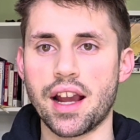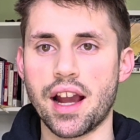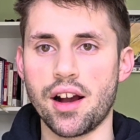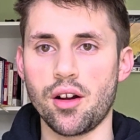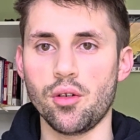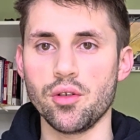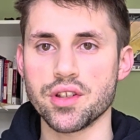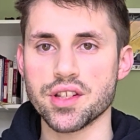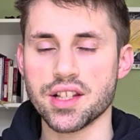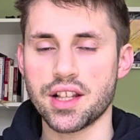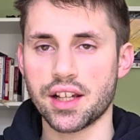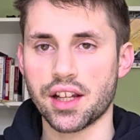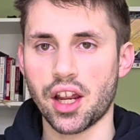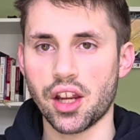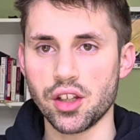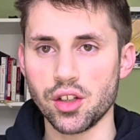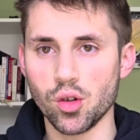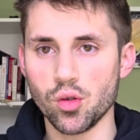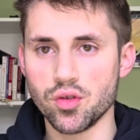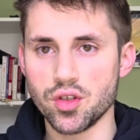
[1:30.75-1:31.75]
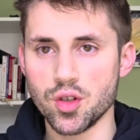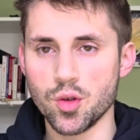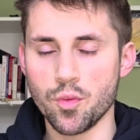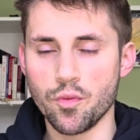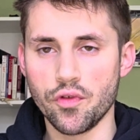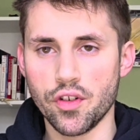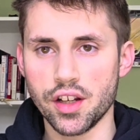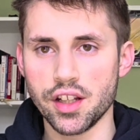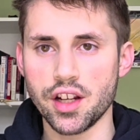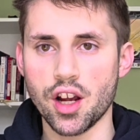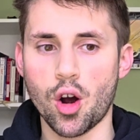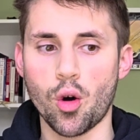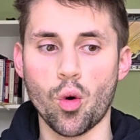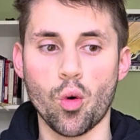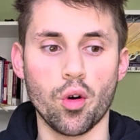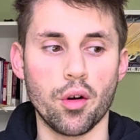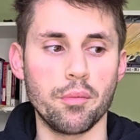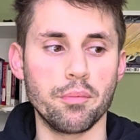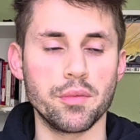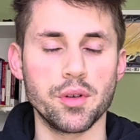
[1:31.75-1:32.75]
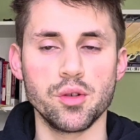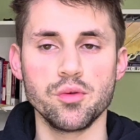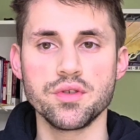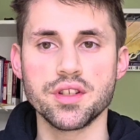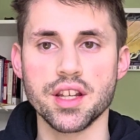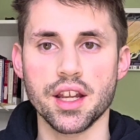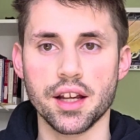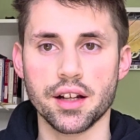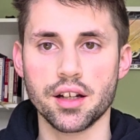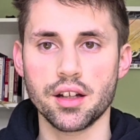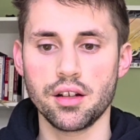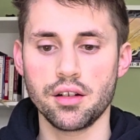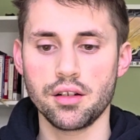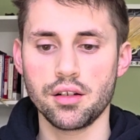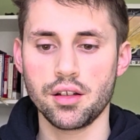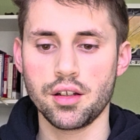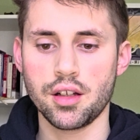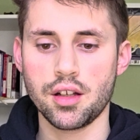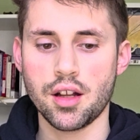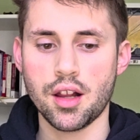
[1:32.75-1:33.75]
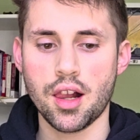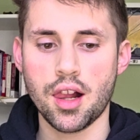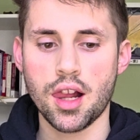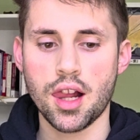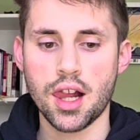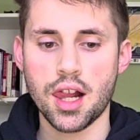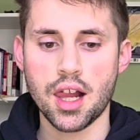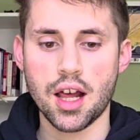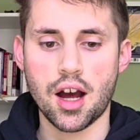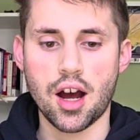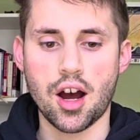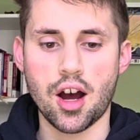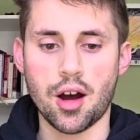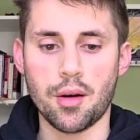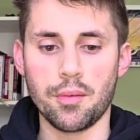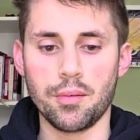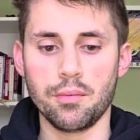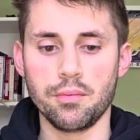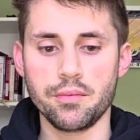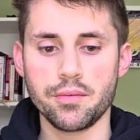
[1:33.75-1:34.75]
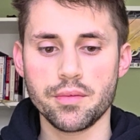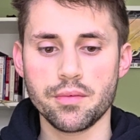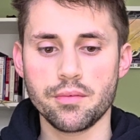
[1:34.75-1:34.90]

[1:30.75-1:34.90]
else like a YouTube video or music are